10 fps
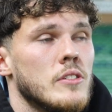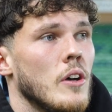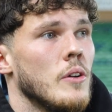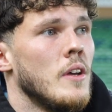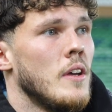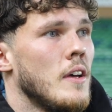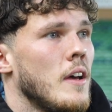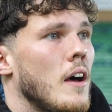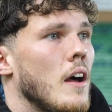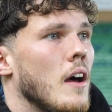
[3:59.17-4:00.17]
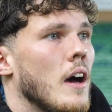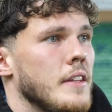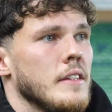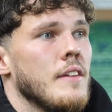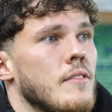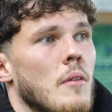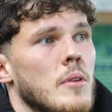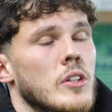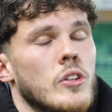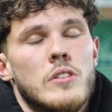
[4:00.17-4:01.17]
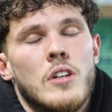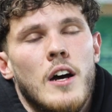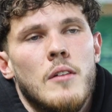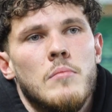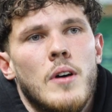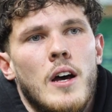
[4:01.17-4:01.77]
So I think come at a good time,